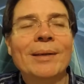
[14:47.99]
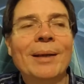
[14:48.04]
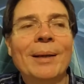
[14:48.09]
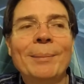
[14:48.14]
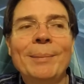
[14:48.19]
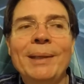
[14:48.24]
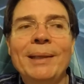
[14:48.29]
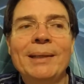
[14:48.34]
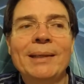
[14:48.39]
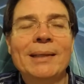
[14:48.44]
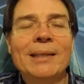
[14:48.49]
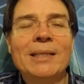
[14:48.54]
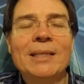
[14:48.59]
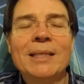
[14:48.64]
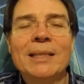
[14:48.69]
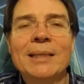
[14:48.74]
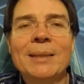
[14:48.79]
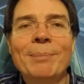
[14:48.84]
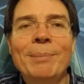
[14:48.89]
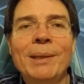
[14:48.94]
it's
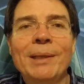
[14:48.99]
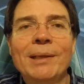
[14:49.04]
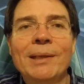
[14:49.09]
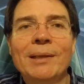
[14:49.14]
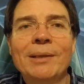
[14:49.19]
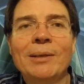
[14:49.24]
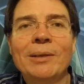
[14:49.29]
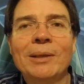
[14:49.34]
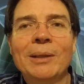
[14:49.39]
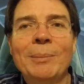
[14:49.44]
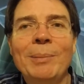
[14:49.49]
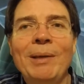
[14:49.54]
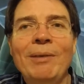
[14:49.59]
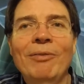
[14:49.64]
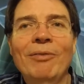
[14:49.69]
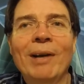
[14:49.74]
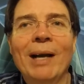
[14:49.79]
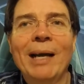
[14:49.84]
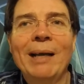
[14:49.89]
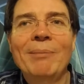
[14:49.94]
just a miracle to be
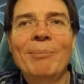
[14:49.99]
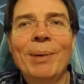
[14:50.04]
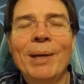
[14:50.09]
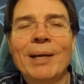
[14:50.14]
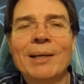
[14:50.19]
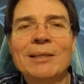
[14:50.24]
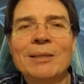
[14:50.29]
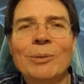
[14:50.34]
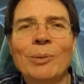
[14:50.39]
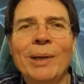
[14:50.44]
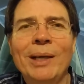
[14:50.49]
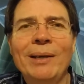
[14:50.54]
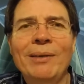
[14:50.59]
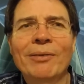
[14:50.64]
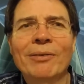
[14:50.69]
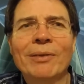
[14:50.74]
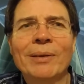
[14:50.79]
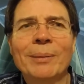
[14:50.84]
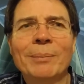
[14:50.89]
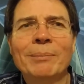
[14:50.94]
5 pounds away
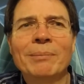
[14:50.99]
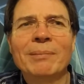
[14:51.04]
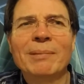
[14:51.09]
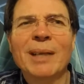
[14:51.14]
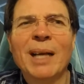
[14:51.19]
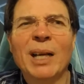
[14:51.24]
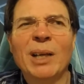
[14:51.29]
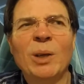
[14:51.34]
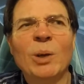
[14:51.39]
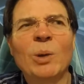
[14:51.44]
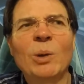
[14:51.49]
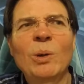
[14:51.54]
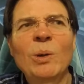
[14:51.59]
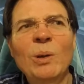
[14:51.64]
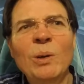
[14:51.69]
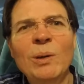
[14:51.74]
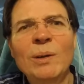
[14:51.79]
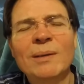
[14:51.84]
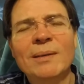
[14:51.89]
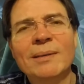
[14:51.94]
from a
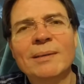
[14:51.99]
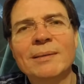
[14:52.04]
goal.